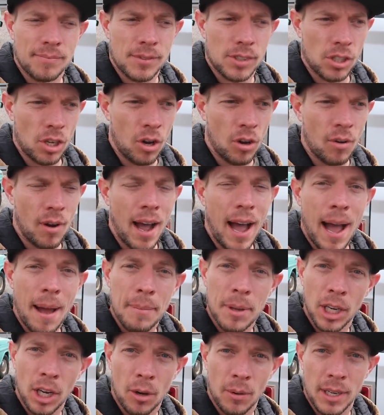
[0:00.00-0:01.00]
So
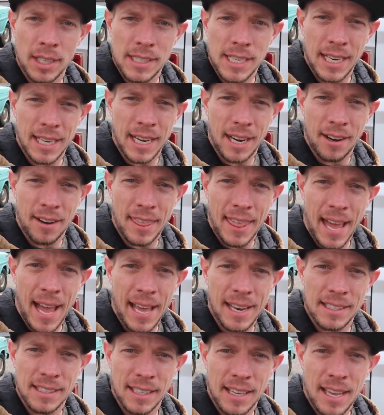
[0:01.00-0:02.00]
I'm gonna go in and take care of
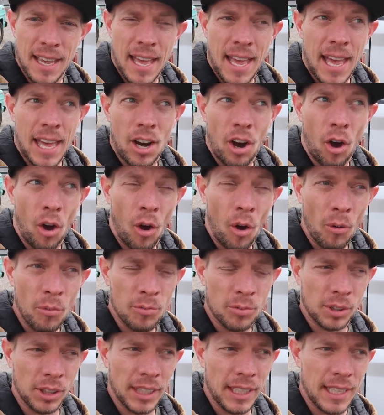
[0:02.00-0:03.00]
that, and
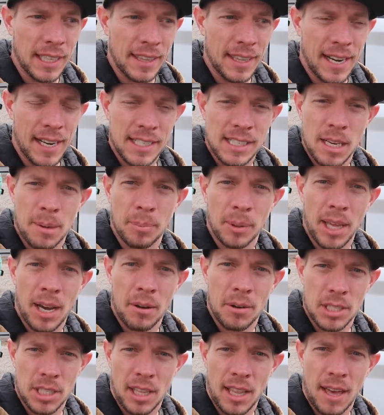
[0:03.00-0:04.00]
hopefully in the next couple
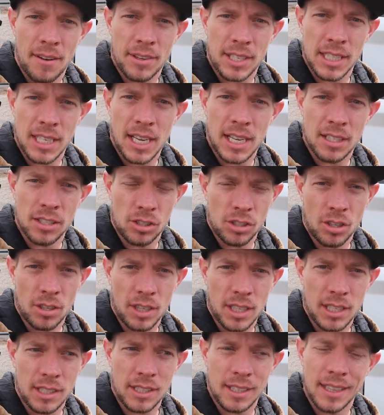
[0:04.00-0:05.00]
hours I'll have it done so
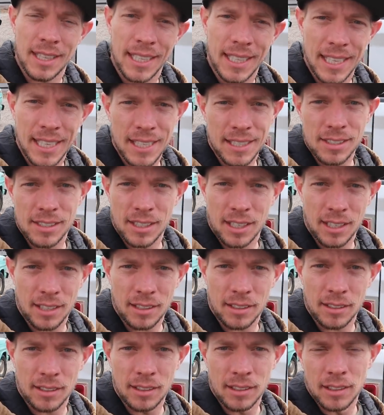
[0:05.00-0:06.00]
that the kids
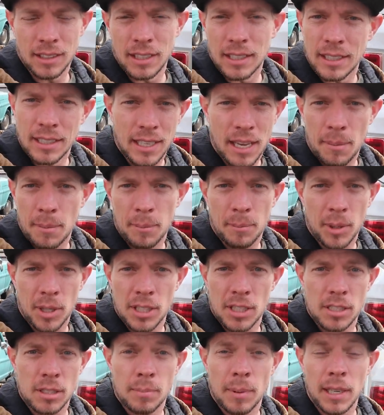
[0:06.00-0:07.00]
can come and
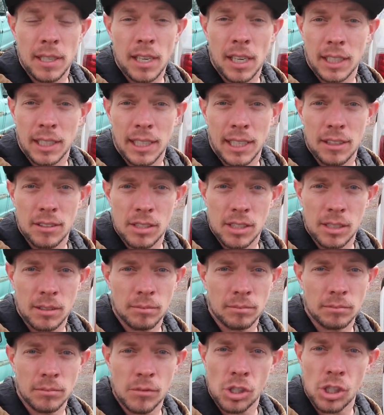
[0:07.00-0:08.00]
participate knocking down
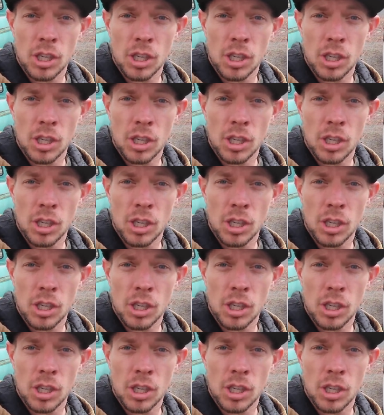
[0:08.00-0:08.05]
some